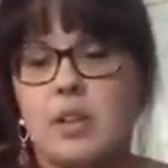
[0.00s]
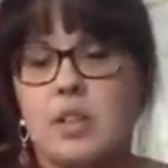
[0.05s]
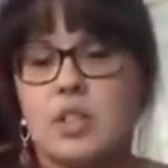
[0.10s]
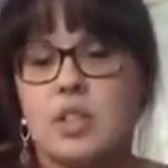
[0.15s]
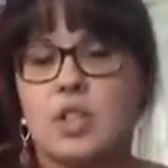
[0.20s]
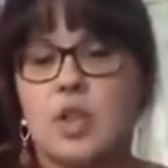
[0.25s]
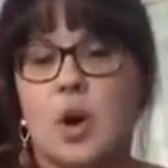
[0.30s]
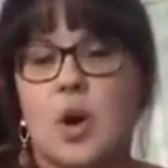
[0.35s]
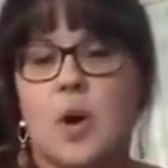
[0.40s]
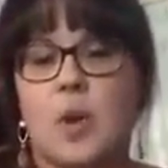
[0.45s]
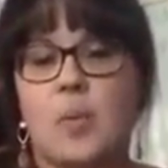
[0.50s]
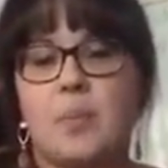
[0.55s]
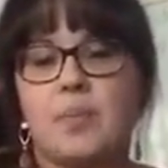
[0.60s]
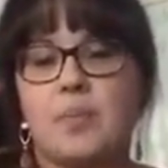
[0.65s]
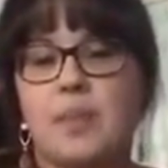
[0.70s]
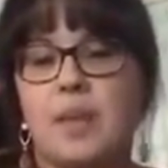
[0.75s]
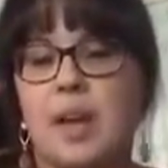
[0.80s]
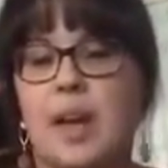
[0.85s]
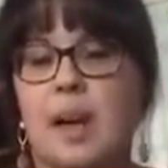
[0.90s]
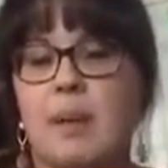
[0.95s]
So
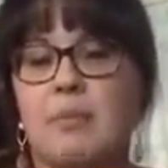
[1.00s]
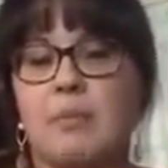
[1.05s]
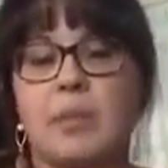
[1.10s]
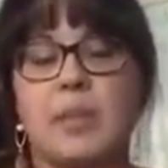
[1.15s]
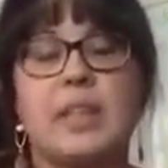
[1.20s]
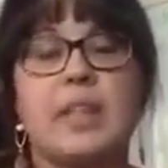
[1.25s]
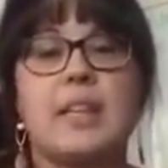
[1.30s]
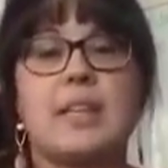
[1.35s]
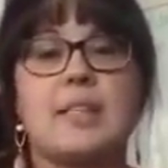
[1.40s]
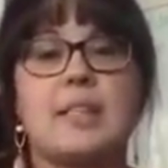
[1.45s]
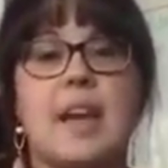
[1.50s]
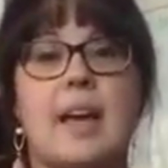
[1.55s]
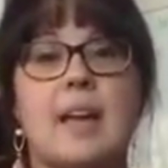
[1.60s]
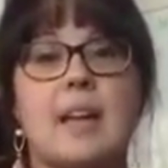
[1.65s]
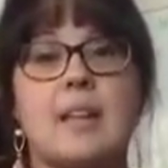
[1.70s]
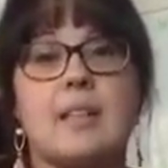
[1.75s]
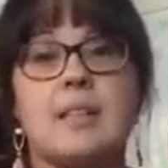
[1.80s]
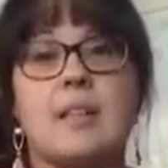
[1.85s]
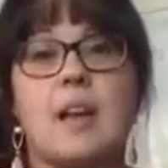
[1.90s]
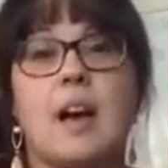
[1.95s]
I'm really
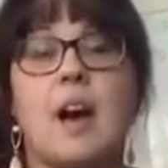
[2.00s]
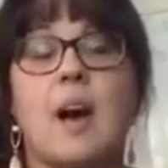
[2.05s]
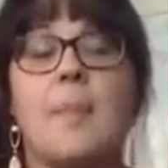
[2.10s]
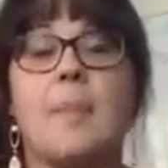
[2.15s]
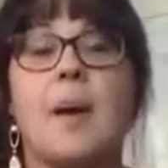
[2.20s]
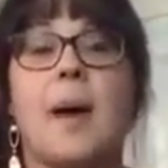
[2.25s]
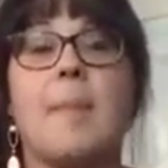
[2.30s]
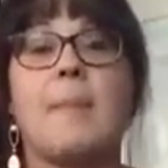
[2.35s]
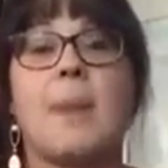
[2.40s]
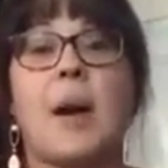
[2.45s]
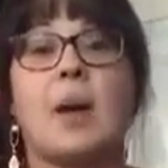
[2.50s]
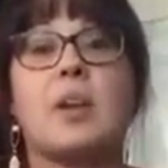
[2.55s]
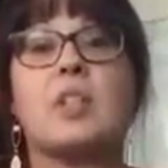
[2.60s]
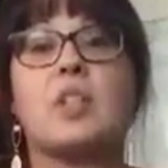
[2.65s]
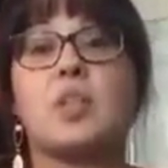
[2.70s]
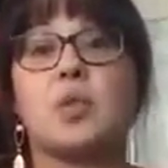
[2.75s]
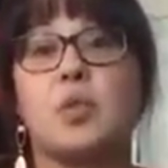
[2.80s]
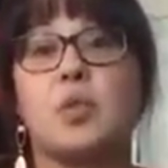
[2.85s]
excited about his